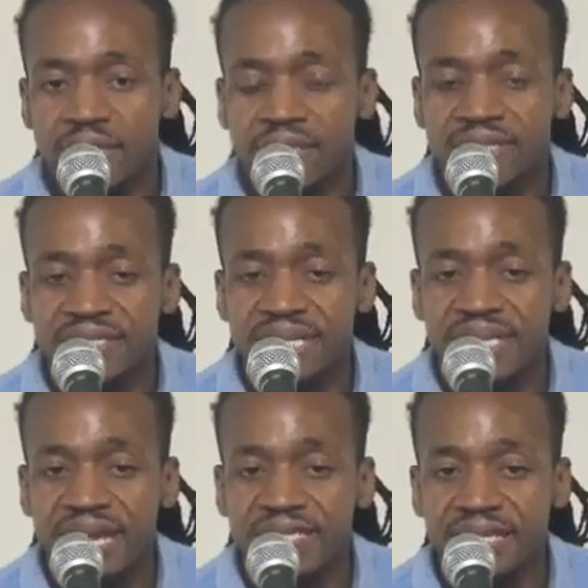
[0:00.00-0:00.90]

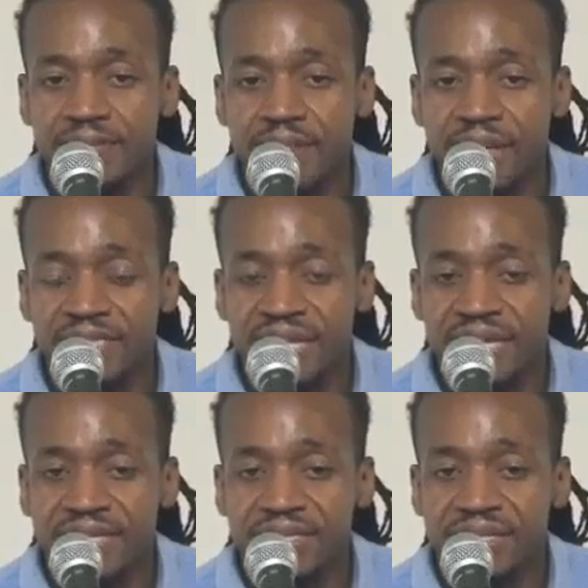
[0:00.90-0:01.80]
1619
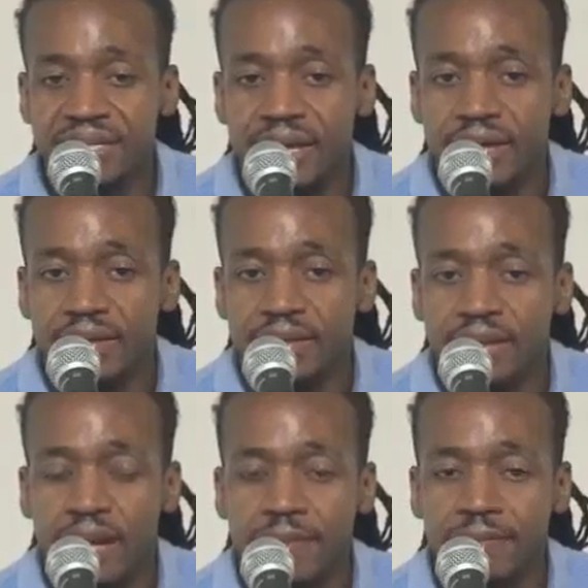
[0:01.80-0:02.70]
Project
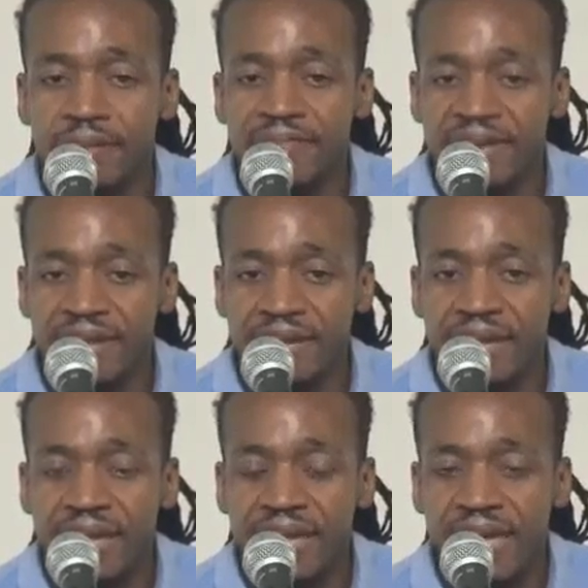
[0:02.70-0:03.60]
um, event,
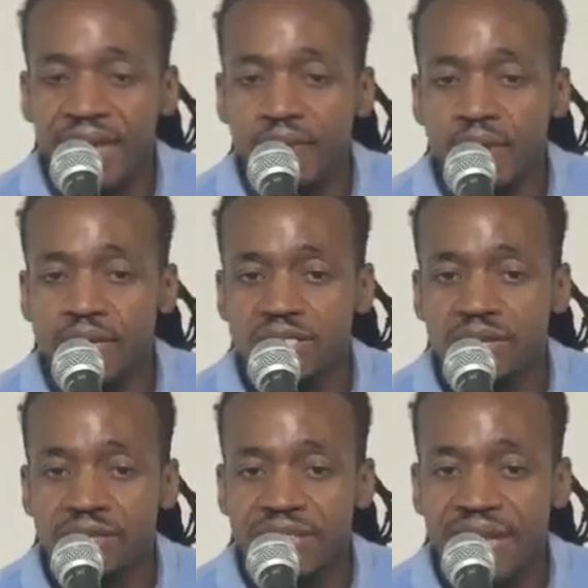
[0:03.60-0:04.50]
and we're also
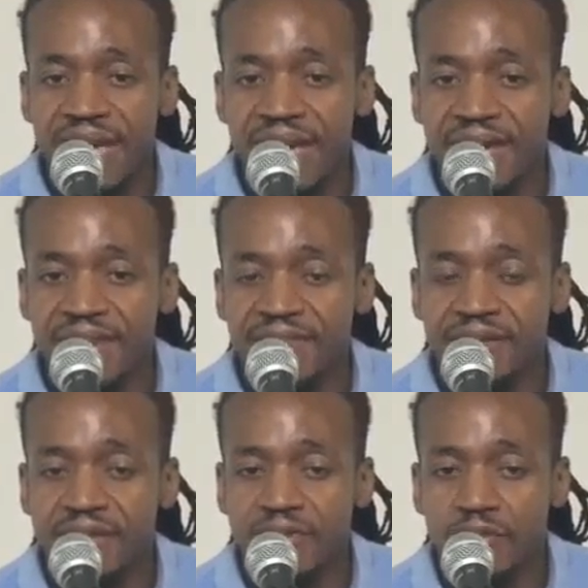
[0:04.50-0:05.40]
going to have
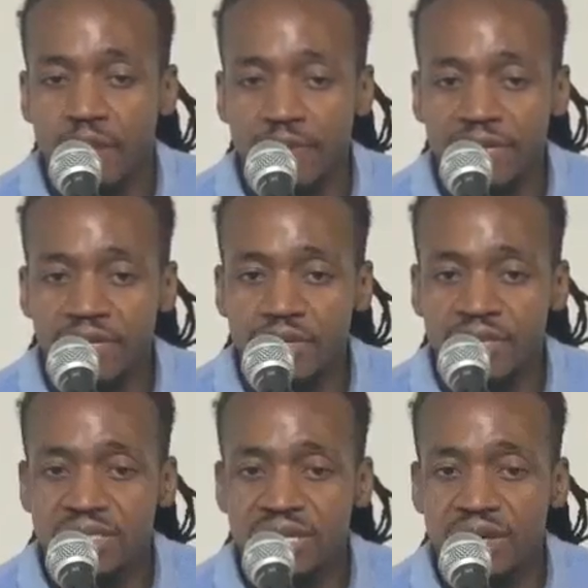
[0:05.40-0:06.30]
another barbecue
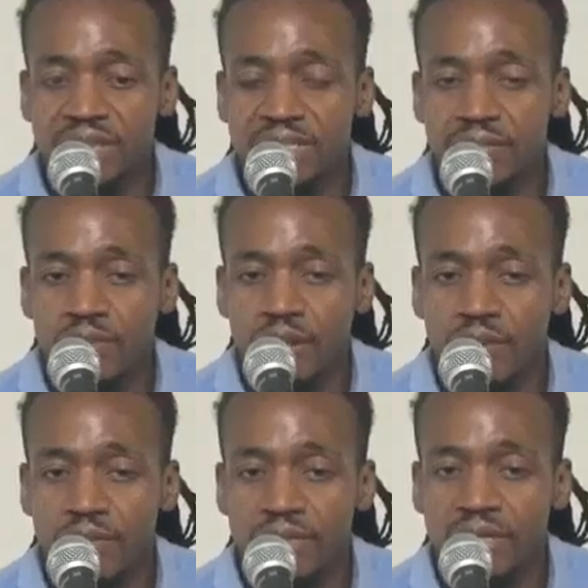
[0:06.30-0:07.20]
this year at some point.
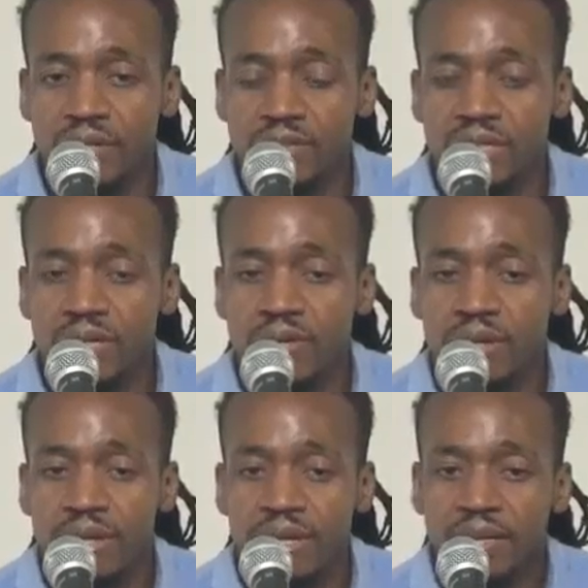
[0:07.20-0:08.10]
You know, so
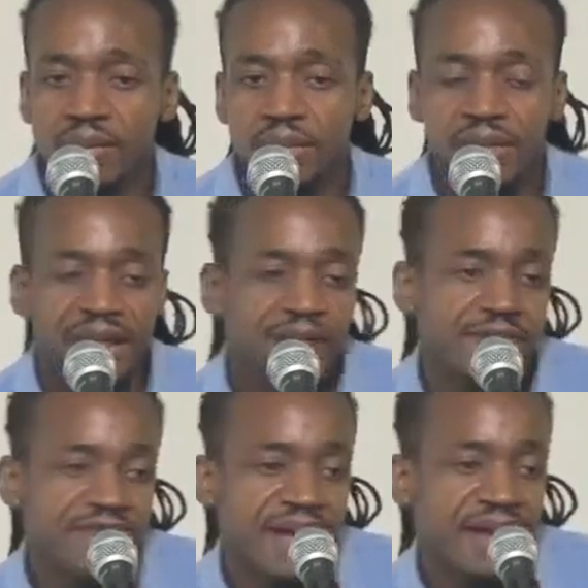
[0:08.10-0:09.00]
look out
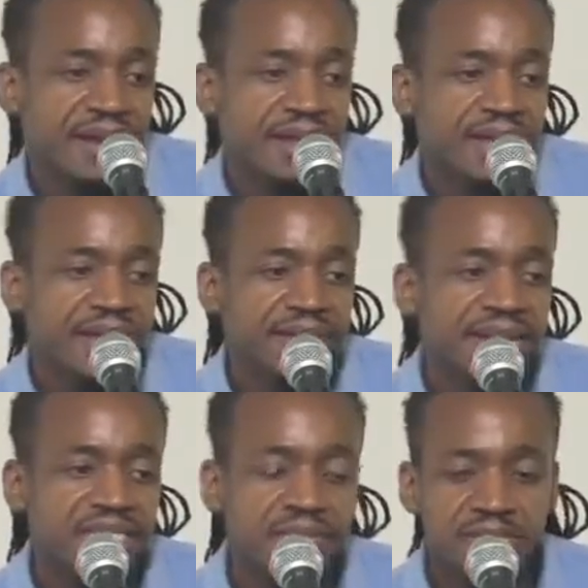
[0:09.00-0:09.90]
for that.
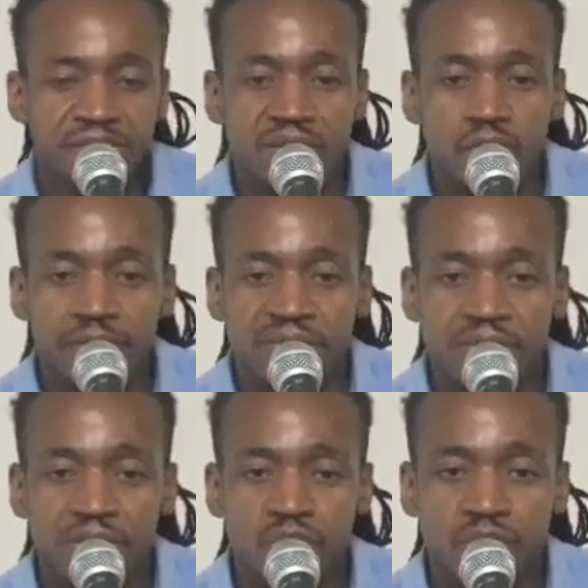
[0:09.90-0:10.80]
Not to mention the women's ministry